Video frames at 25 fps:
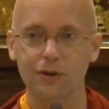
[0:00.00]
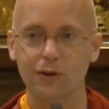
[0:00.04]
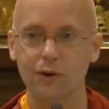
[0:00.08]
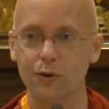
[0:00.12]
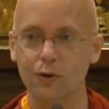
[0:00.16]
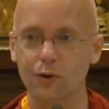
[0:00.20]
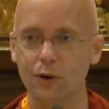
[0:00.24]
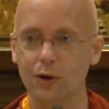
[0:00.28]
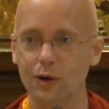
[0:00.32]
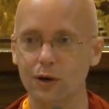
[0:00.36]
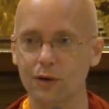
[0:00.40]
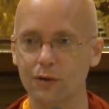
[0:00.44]

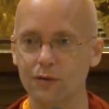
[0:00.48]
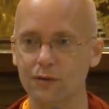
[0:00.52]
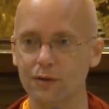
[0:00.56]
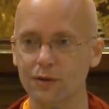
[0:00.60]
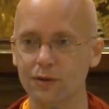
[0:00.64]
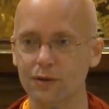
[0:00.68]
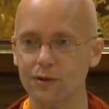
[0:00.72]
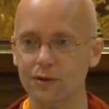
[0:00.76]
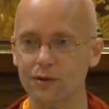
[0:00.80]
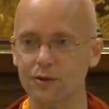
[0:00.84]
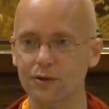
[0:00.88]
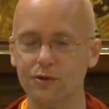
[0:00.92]
go
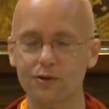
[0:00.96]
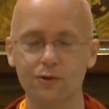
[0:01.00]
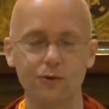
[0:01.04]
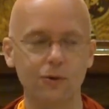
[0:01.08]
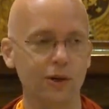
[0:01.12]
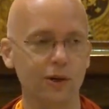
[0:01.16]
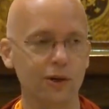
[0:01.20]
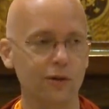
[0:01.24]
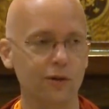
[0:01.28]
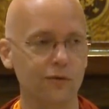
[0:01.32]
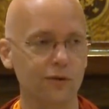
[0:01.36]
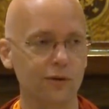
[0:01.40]
off and
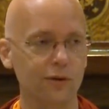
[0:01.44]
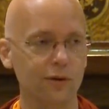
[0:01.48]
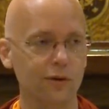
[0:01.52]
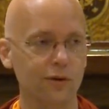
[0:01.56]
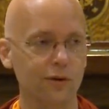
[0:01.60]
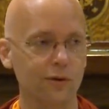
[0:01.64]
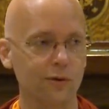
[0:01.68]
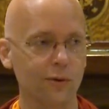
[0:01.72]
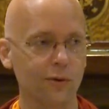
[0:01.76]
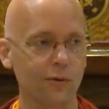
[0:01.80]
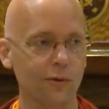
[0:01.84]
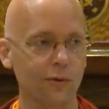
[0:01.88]
do
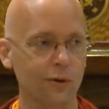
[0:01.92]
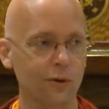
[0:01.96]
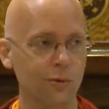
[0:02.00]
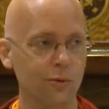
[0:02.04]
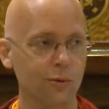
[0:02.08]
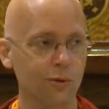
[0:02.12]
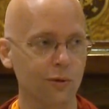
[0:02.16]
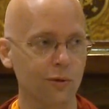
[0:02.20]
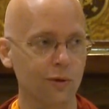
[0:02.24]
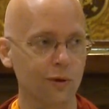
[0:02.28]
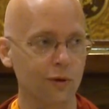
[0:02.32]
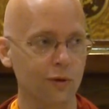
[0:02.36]
whatever
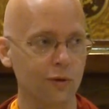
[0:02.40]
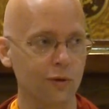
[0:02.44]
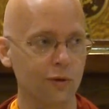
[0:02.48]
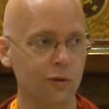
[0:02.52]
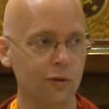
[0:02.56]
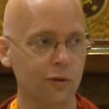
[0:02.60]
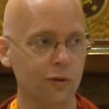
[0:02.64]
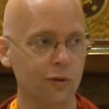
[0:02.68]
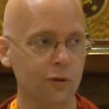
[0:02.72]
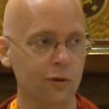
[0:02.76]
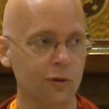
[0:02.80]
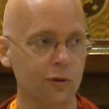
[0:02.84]
horrible things
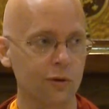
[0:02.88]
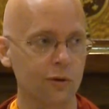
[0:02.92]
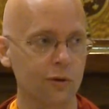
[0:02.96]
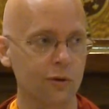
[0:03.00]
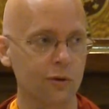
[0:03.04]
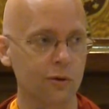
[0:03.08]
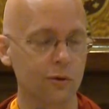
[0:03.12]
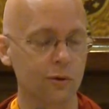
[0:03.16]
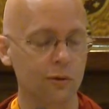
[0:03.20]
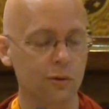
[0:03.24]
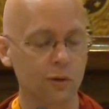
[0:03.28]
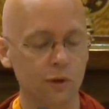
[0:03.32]
they're going to
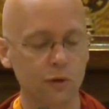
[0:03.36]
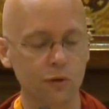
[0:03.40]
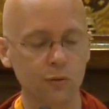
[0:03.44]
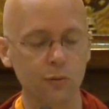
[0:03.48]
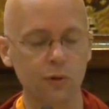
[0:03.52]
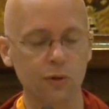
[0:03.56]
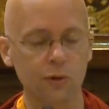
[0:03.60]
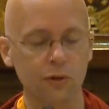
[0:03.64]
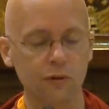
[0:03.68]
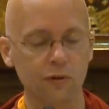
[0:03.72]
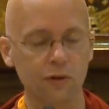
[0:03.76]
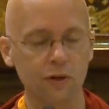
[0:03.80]
do,
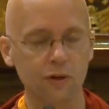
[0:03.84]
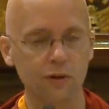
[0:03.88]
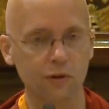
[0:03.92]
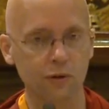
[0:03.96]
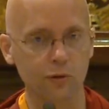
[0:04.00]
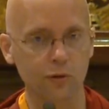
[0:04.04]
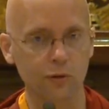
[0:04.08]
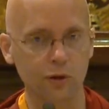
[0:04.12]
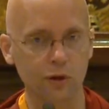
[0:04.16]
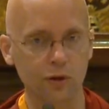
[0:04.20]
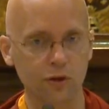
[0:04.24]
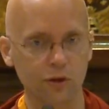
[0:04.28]
these
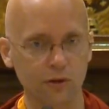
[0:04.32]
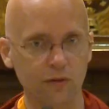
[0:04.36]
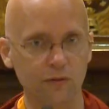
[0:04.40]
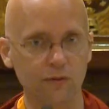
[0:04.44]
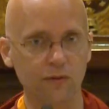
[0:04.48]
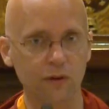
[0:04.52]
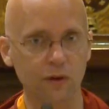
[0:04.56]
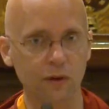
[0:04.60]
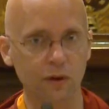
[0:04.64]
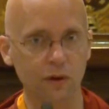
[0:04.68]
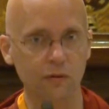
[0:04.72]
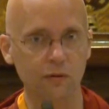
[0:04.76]
motivations are
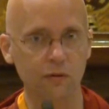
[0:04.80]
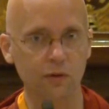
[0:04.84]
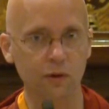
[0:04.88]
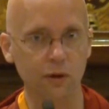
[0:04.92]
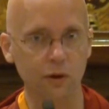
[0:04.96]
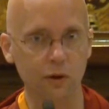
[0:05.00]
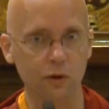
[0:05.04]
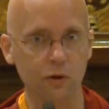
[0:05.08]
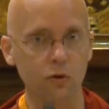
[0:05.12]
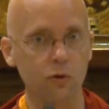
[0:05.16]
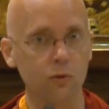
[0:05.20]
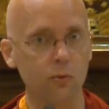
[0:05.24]
actually very,
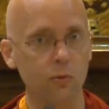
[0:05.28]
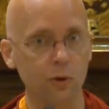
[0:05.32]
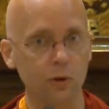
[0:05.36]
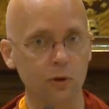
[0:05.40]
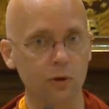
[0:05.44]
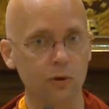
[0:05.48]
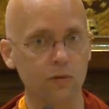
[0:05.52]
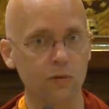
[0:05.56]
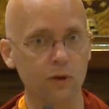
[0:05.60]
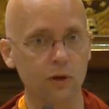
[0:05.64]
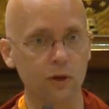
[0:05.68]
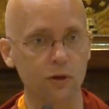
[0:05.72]
very good
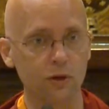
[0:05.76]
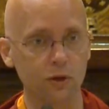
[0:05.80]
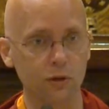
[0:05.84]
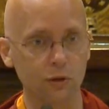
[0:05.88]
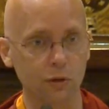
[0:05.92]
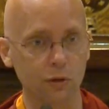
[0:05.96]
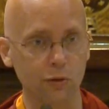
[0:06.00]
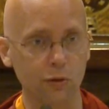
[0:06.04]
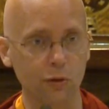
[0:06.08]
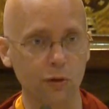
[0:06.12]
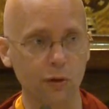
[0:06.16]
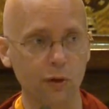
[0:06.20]
motivations.